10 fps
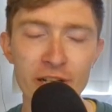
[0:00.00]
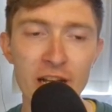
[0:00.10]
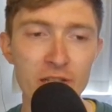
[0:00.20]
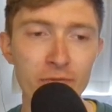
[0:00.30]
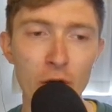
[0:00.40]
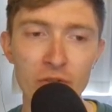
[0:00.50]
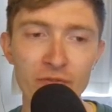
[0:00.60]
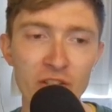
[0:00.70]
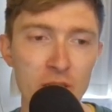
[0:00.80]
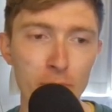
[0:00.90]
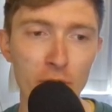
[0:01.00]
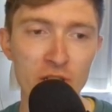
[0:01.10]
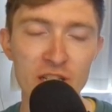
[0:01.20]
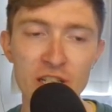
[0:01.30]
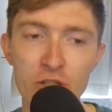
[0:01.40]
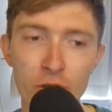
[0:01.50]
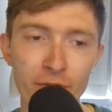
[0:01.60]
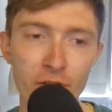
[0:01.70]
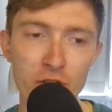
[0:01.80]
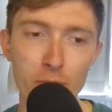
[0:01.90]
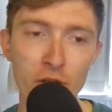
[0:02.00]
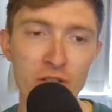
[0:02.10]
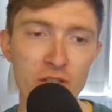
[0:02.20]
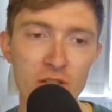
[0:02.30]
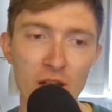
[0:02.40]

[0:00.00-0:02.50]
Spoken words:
gets involved in these sprints, these tougher sprints.